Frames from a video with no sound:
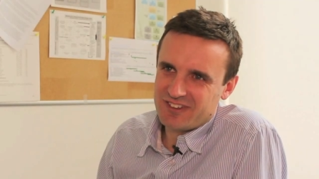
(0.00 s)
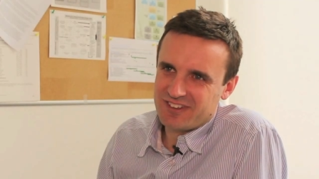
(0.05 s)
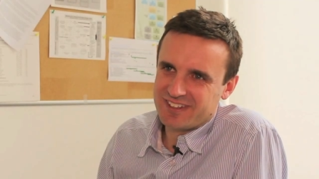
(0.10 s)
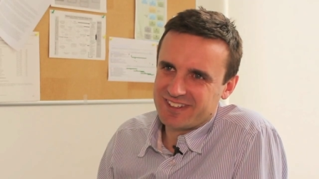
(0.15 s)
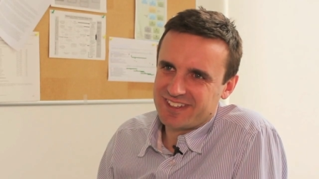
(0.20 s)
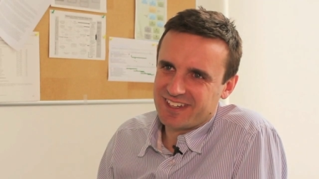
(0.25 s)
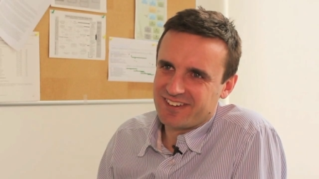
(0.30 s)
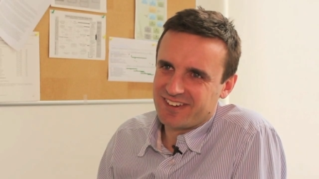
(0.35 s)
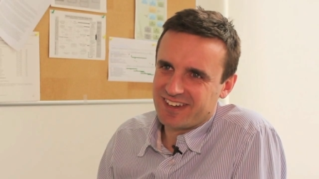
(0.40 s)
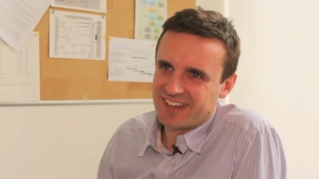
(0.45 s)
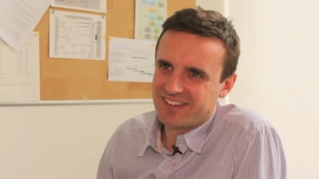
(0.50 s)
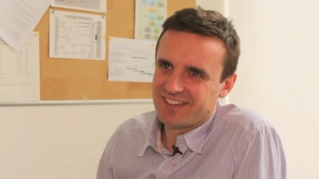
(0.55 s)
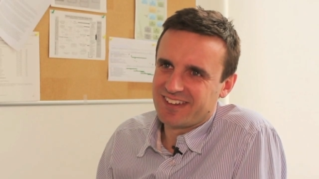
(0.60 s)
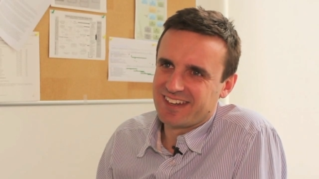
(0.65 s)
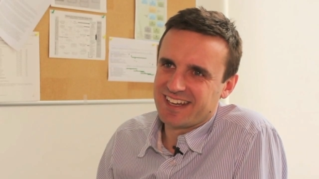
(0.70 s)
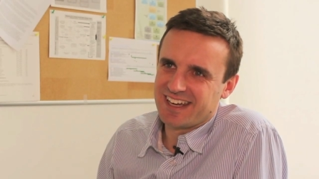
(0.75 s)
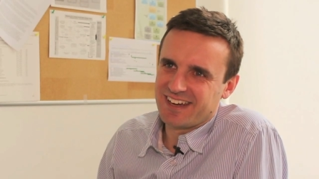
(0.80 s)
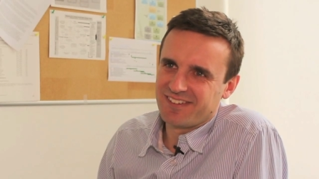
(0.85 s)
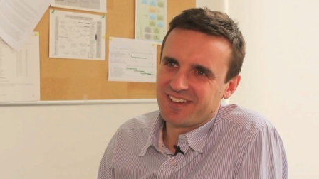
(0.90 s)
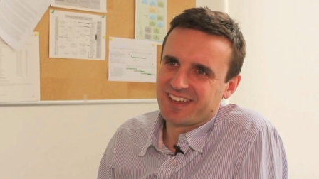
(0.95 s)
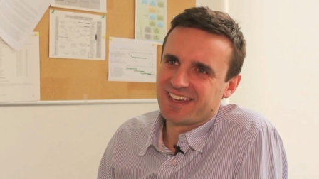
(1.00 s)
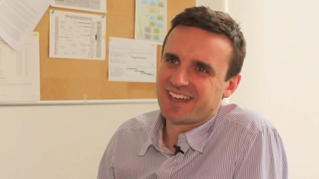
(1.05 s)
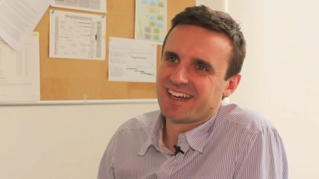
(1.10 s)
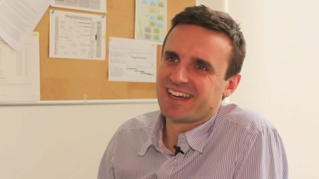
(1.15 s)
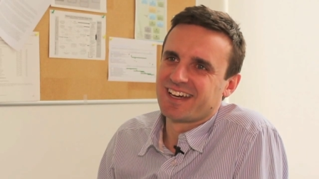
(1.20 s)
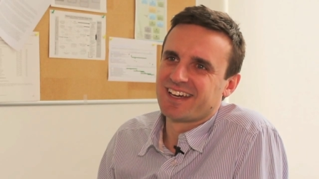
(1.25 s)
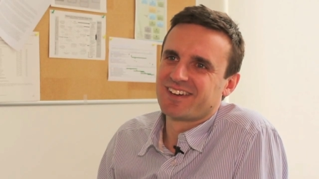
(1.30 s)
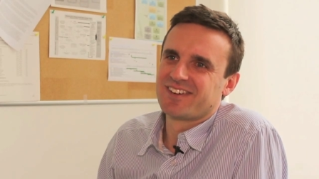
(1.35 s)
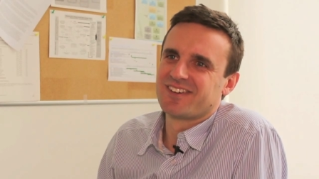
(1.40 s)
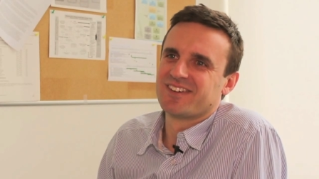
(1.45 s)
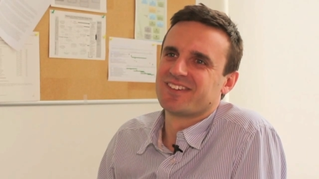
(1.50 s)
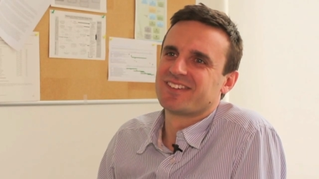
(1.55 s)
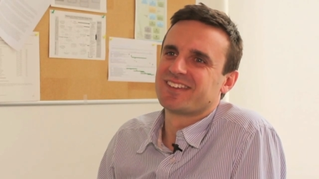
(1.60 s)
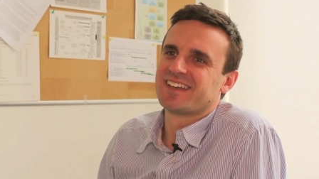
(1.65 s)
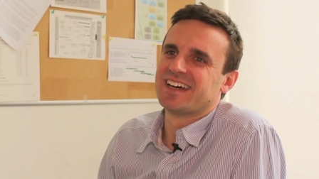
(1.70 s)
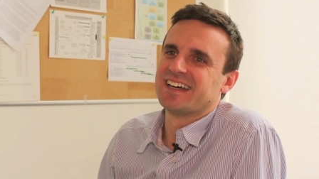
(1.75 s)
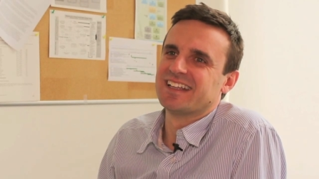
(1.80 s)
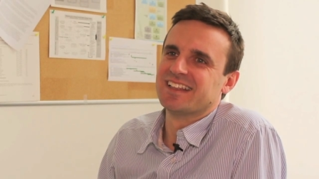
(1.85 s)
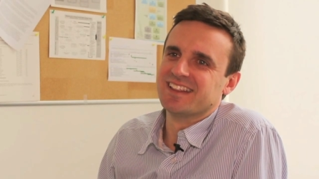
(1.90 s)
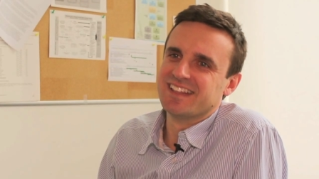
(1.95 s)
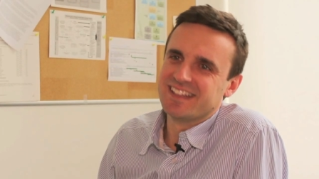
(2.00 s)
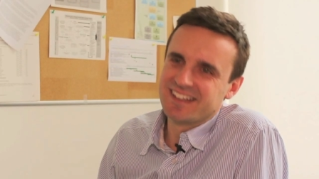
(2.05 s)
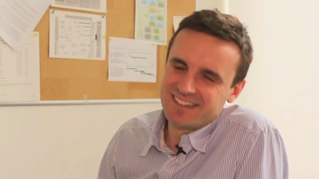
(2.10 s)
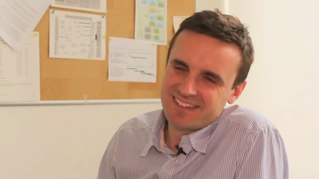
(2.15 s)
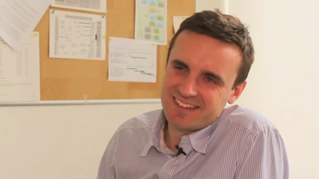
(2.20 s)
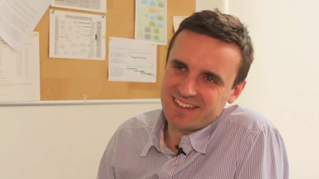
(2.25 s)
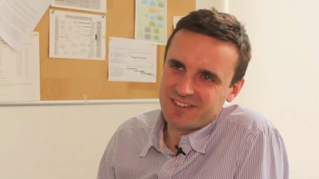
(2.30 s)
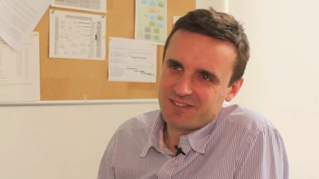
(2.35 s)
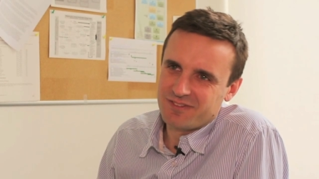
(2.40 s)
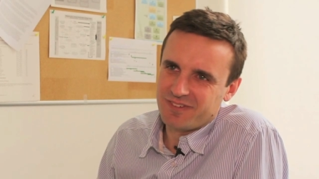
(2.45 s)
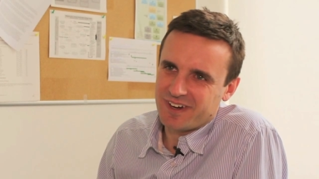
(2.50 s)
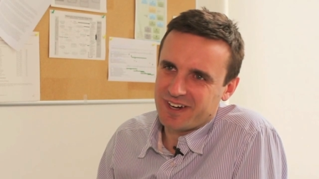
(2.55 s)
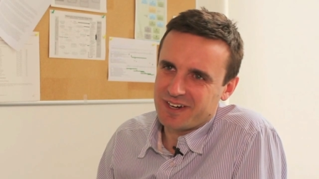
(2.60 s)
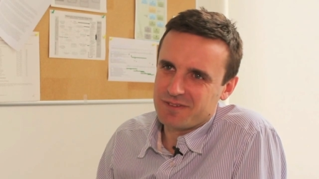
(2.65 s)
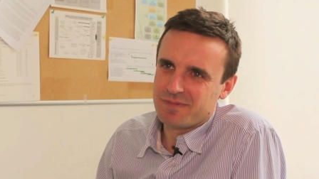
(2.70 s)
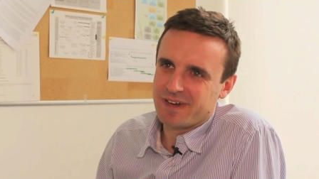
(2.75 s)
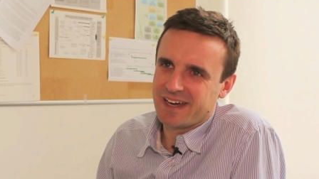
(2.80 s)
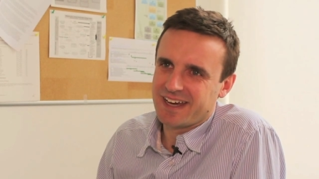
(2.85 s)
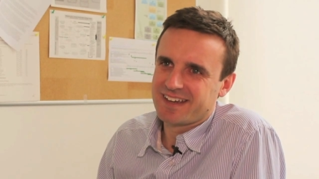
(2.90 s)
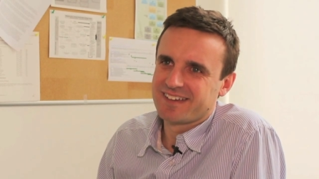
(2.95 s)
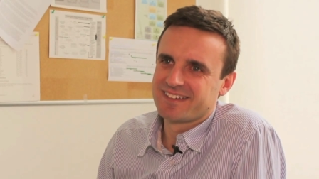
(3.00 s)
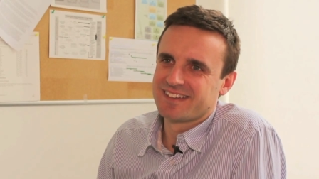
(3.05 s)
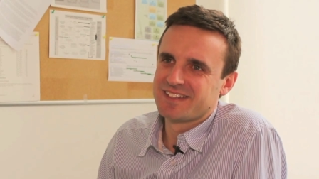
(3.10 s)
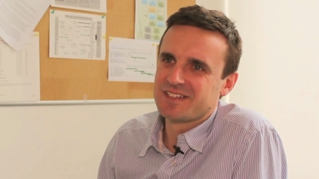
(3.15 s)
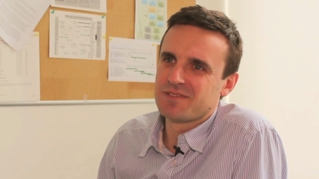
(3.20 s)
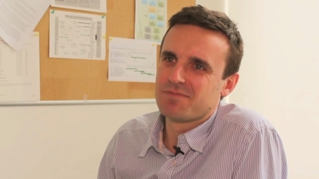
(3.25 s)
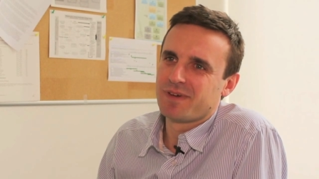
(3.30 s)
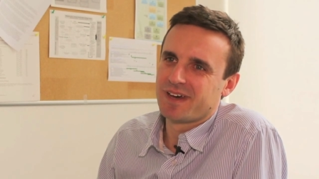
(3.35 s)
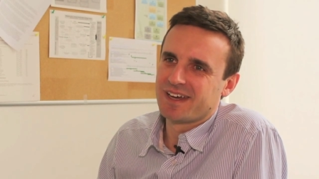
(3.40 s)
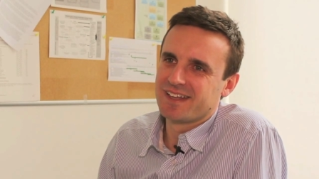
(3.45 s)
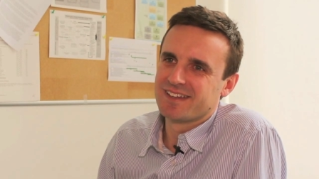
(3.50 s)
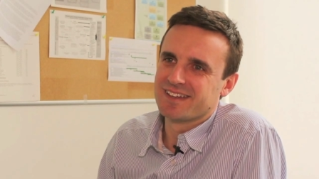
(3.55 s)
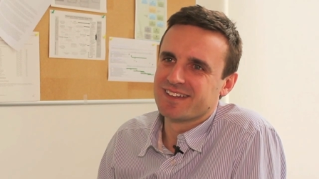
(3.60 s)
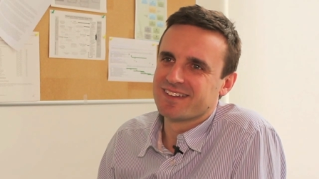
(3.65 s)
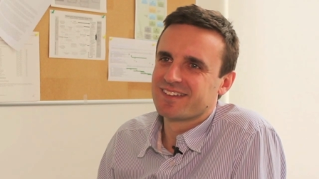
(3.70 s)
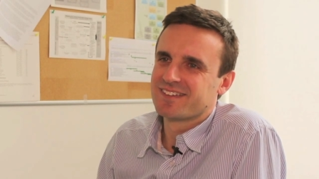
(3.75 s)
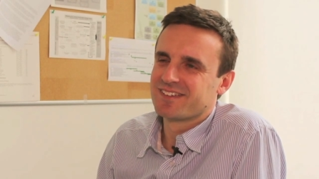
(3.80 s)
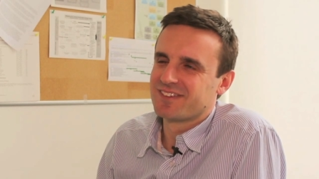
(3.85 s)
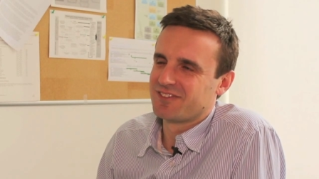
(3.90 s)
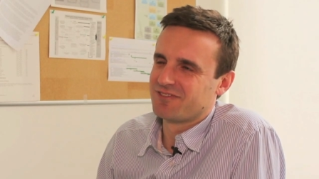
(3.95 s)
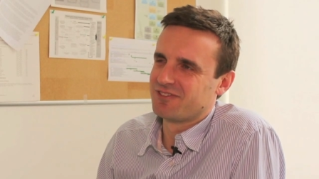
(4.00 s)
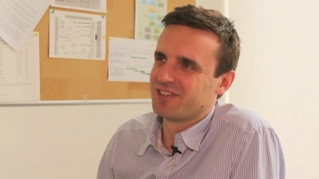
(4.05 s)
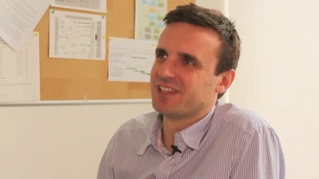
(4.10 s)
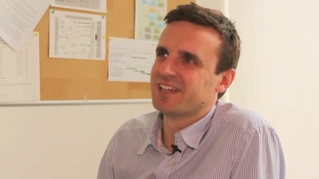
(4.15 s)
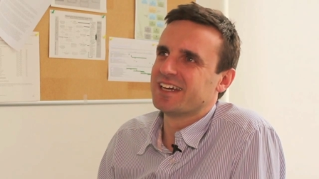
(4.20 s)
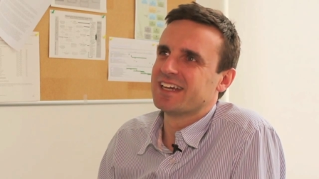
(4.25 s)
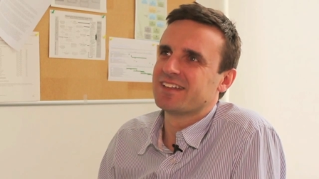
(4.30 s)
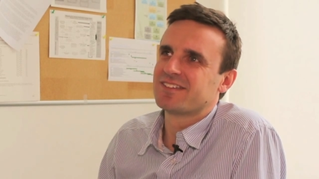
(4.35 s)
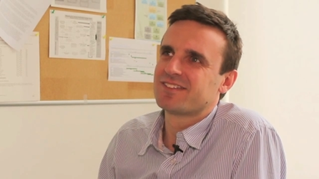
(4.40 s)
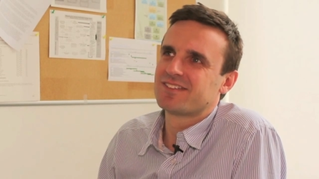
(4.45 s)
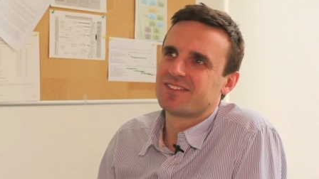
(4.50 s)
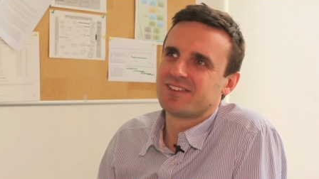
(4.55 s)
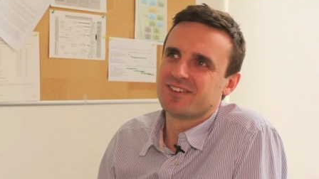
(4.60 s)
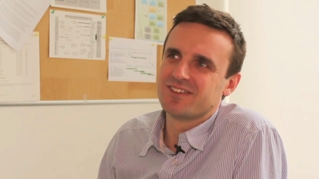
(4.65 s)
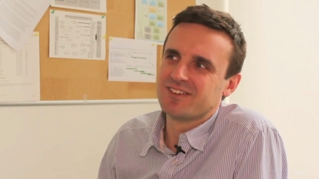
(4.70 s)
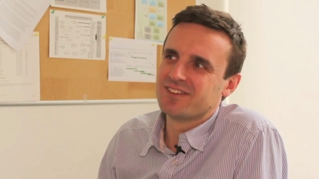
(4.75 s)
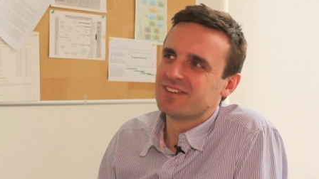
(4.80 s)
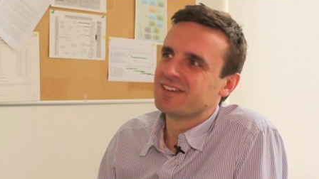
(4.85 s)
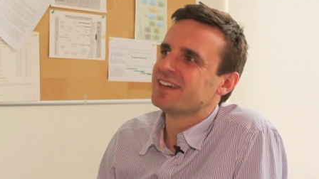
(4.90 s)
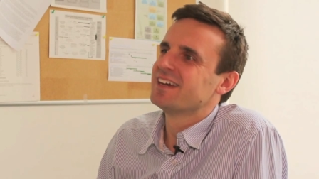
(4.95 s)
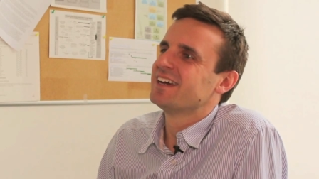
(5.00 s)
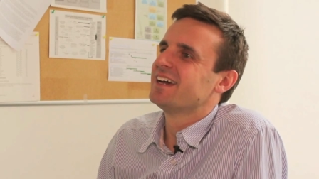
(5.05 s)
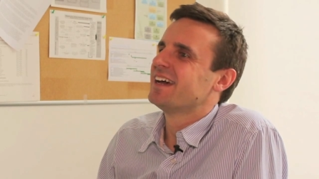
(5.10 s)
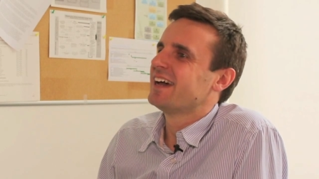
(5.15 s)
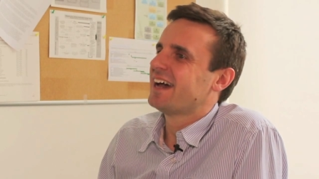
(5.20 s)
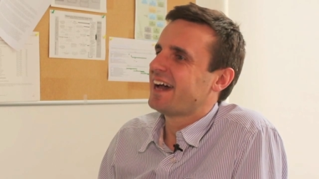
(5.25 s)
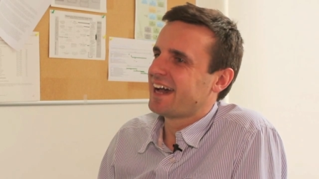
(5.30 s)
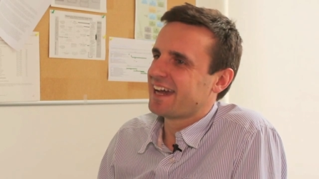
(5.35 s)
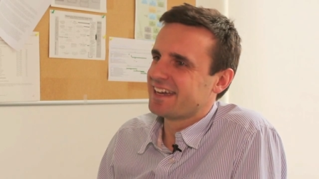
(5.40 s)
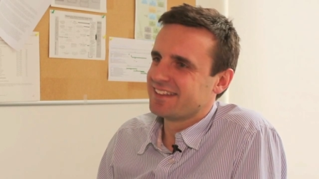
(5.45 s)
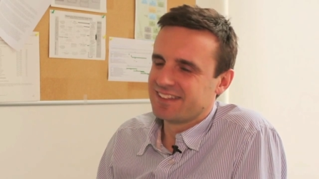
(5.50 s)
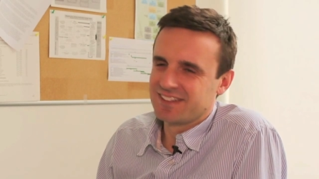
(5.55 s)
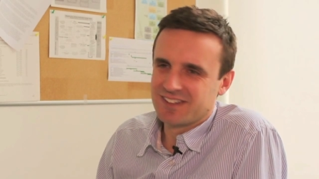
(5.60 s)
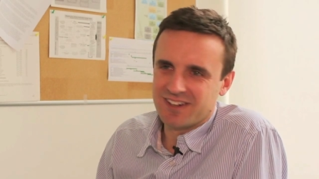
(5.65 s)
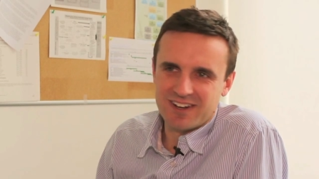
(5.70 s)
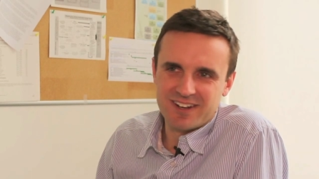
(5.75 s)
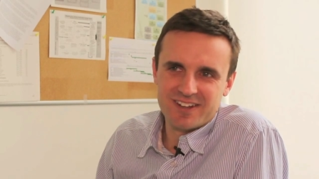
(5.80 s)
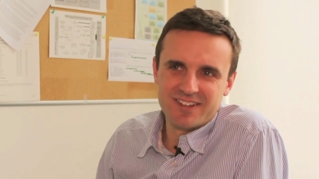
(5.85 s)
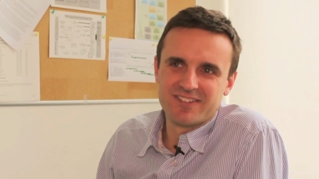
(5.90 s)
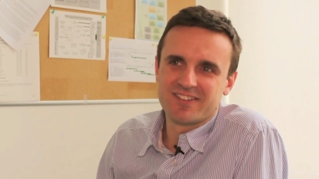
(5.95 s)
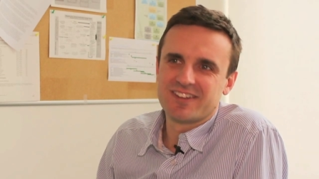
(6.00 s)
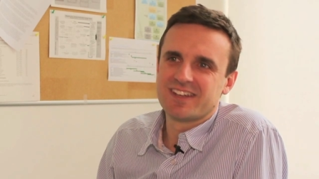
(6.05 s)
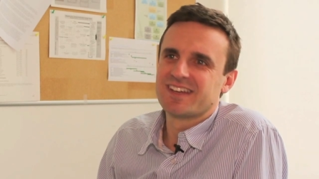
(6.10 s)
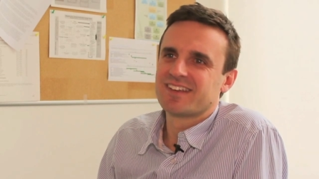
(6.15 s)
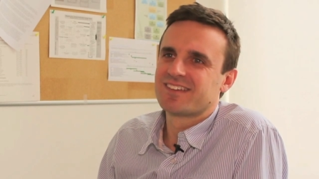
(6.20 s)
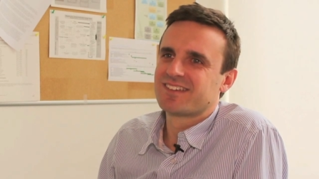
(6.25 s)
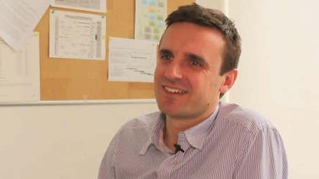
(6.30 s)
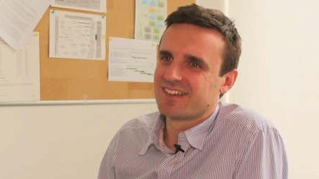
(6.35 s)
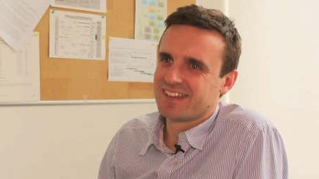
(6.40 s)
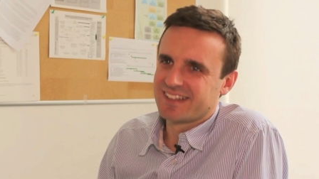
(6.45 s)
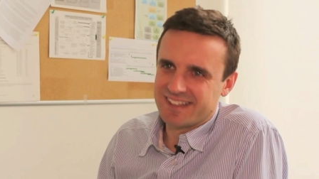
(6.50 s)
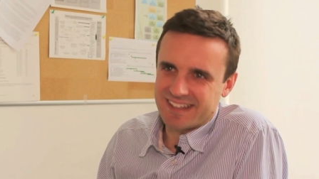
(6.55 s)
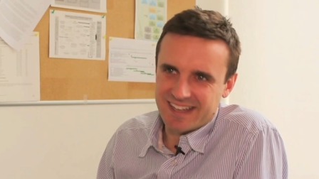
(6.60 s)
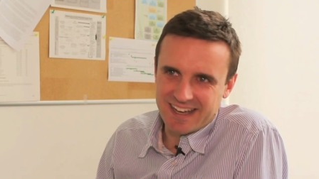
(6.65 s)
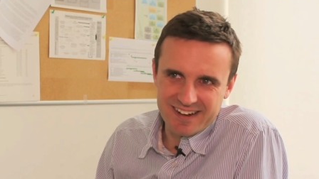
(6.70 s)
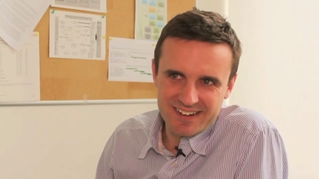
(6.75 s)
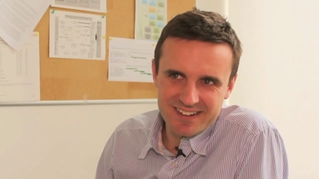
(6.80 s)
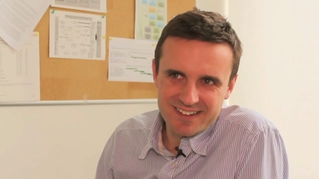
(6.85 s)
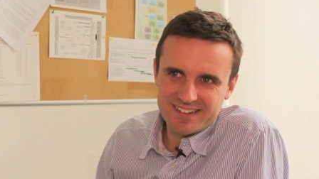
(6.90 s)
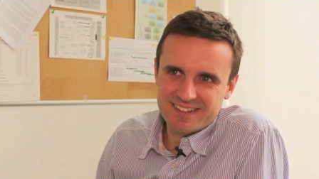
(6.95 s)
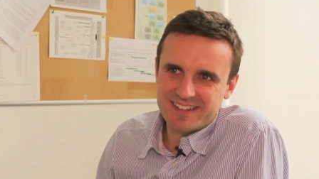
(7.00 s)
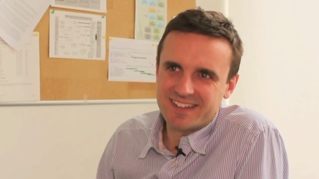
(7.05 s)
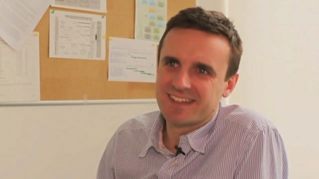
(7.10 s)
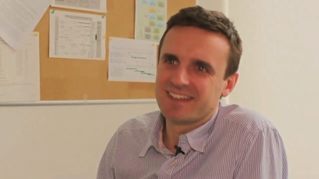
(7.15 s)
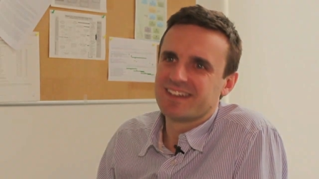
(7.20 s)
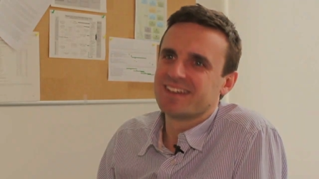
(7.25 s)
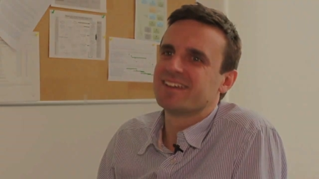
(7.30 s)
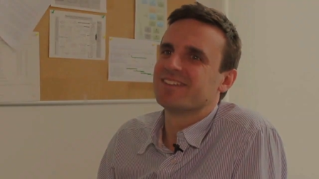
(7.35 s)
regional integration in Africa goes at least as far back as independence. So it relates to ideology, solidarity.